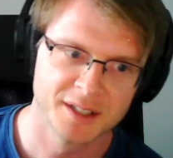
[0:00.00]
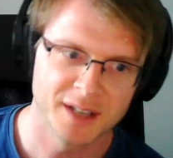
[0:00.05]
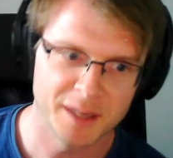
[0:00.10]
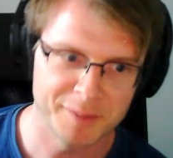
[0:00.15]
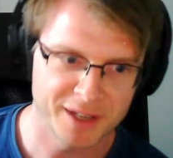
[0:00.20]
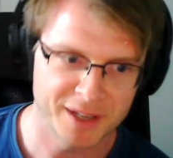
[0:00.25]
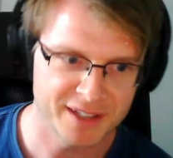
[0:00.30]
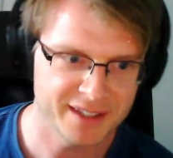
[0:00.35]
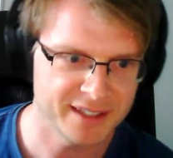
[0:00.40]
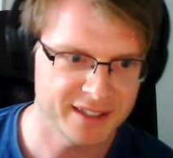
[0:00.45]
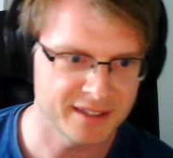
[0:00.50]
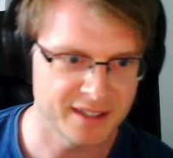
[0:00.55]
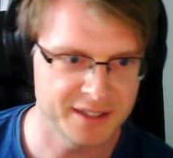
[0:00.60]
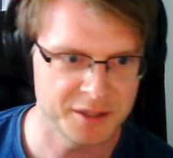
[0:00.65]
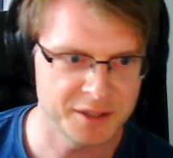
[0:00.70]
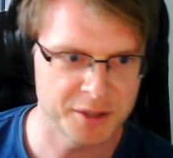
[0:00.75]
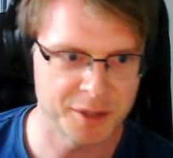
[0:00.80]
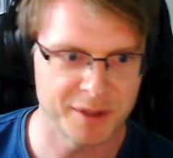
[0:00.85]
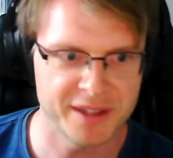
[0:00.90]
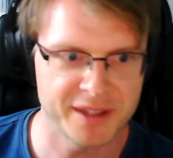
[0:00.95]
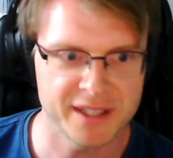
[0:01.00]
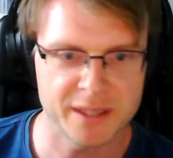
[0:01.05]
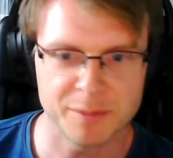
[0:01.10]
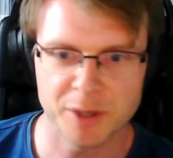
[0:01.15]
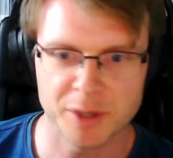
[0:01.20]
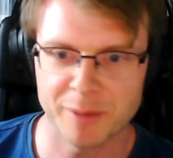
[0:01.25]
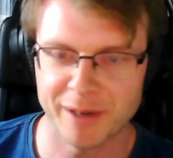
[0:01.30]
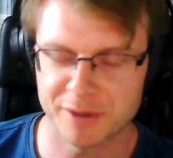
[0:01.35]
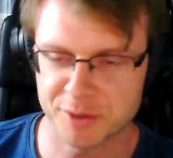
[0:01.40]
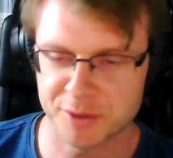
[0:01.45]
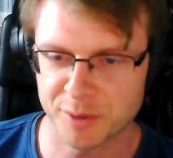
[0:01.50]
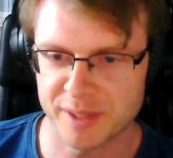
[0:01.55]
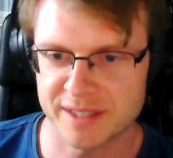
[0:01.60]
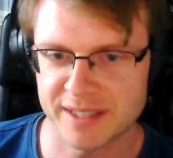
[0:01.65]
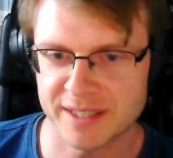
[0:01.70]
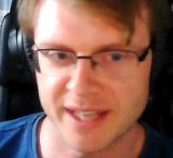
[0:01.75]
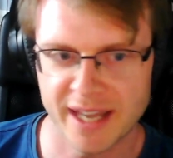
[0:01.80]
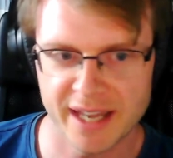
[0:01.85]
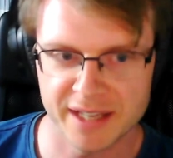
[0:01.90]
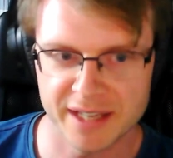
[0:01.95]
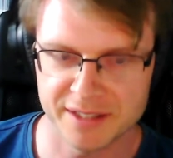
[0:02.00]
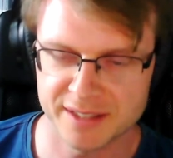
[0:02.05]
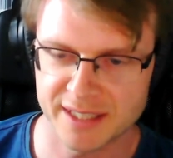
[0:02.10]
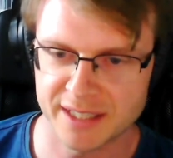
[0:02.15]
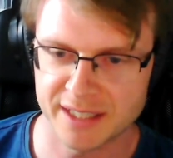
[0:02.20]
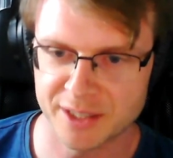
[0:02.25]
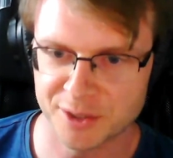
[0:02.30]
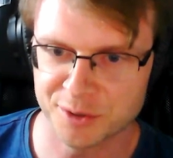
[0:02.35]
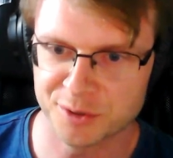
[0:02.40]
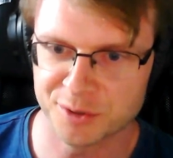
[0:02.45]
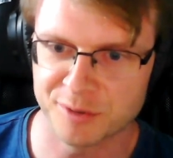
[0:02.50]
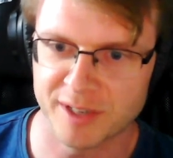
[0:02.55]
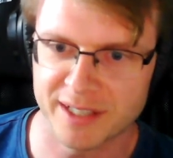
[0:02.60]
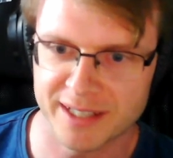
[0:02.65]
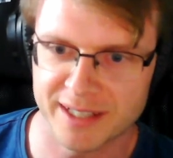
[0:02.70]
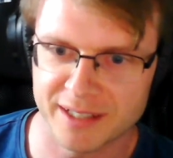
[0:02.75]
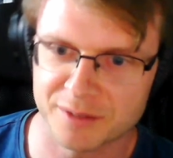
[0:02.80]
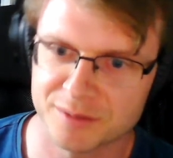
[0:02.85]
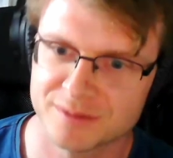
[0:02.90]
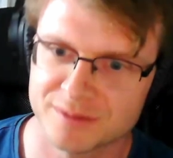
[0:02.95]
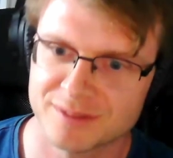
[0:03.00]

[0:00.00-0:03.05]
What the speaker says: I think I'm on about 20 AST nodes right now.